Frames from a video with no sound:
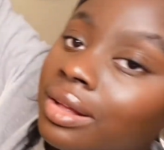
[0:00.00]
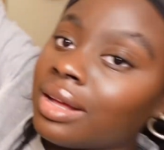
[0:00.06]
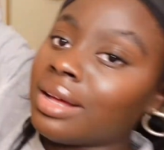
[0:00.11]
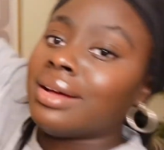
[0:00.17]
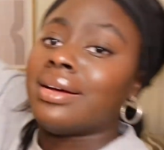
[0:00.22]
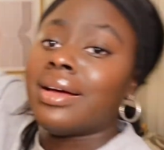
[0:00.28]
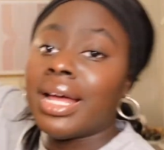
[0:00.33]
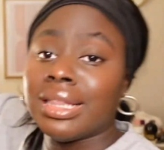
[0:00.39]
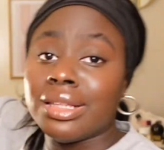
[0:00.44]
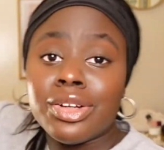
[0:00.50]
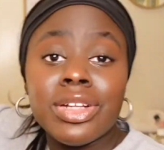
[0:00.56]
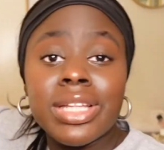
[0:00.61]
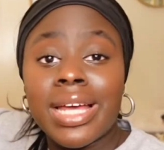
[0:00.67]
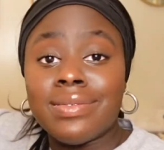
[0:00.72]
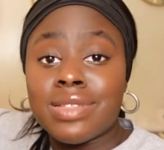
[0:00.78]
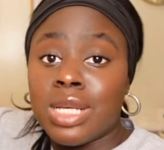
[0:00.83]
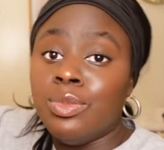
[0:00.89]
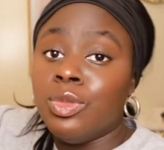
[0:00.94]
Oh, I literally
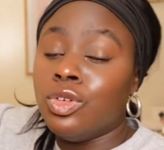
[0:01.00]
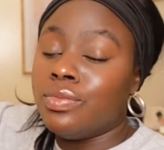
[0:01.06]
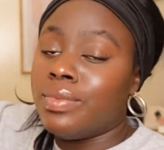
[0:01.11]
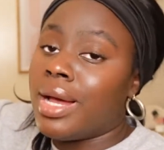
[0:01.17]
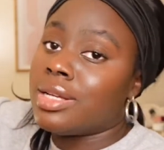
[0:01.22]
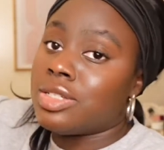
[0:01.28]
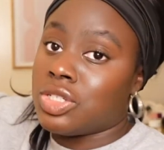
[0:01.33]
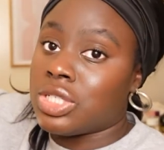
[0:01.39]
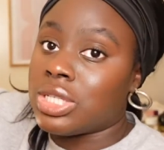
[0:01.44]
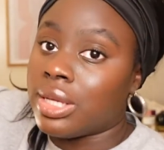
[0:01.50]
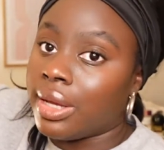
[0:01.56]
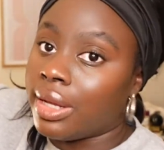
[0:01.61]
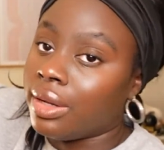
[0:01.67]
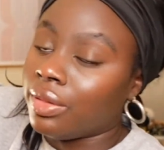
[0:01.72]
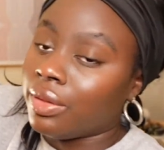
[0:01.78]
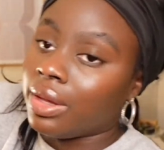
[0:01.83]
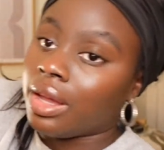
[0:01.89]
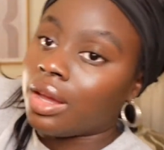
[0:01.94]
have to move back just to get
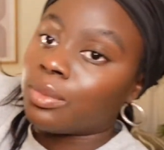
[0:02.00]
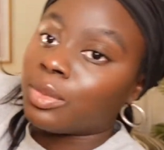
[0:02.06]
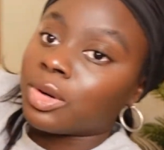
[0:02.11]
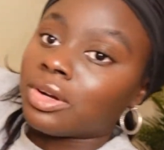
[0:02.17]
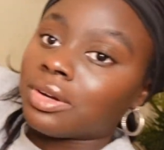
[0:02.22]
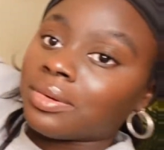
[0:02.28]
in the camera.